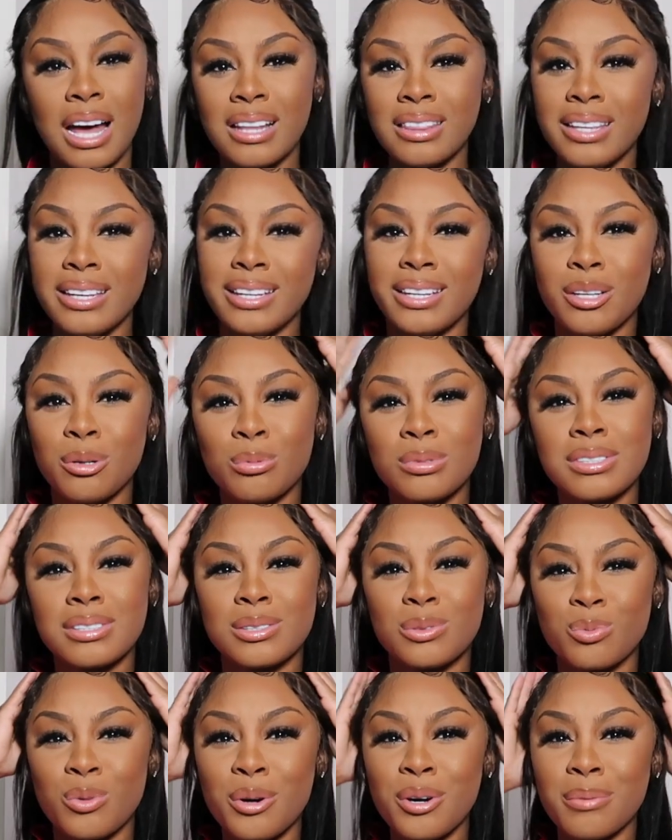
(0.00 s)
I think it
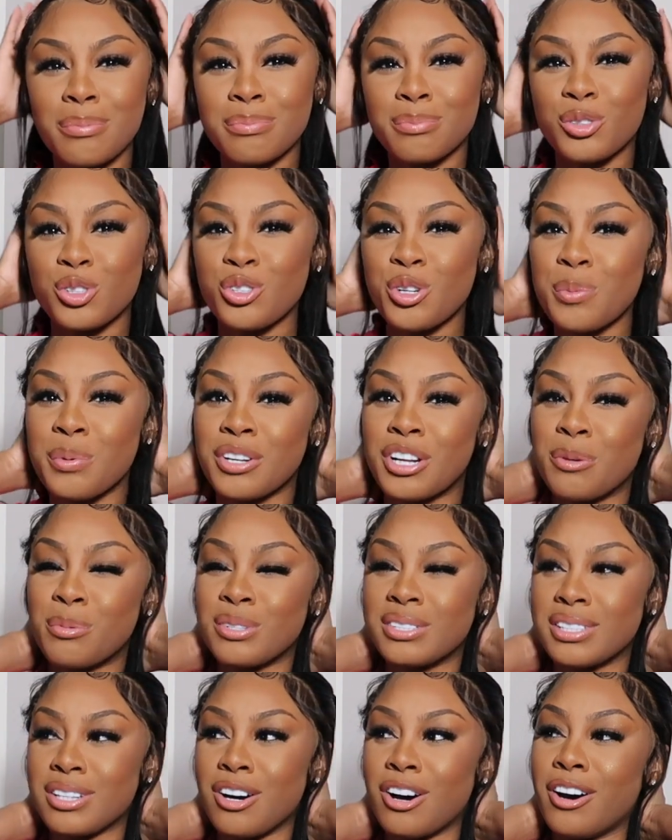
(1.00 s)
was, what strip club
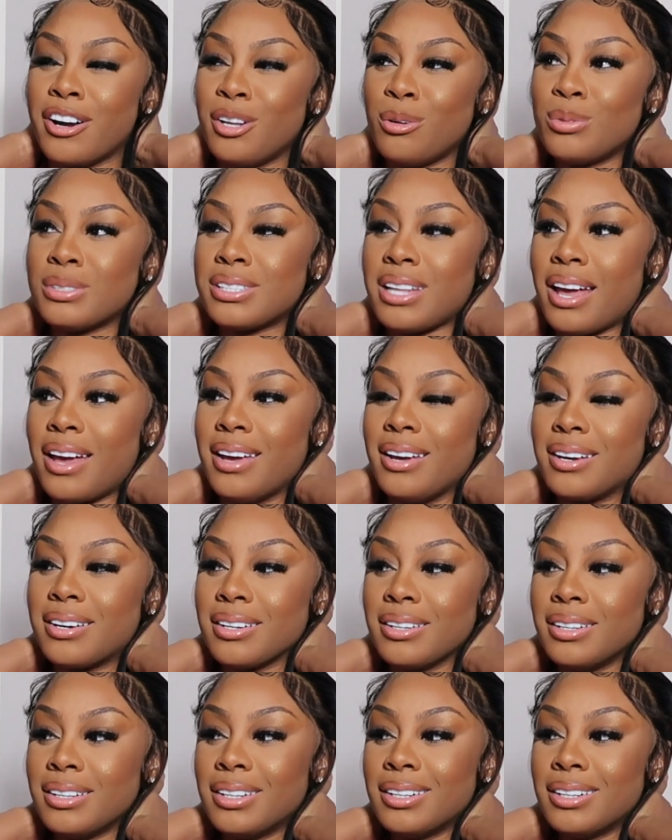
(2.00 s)
was it called? It was like,